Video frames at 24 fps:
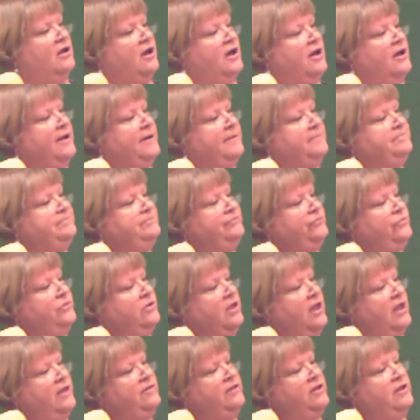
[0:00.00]
And
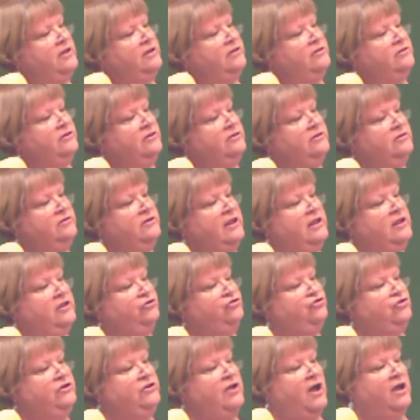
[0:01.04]
then the
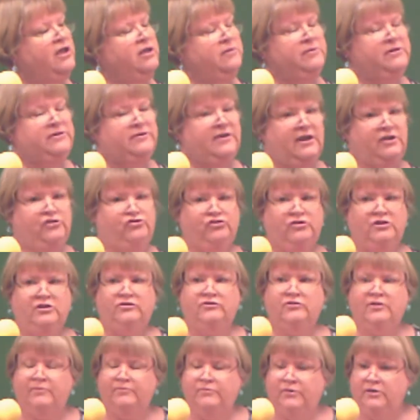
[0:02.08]
history documentation is
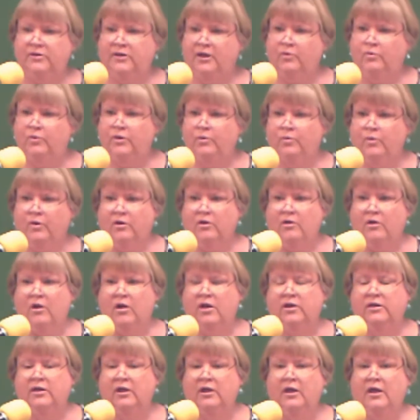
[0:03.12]
something that we work
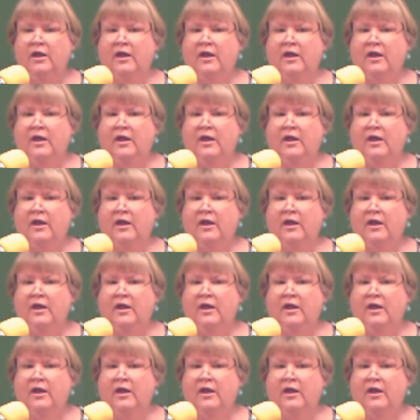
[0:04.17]
on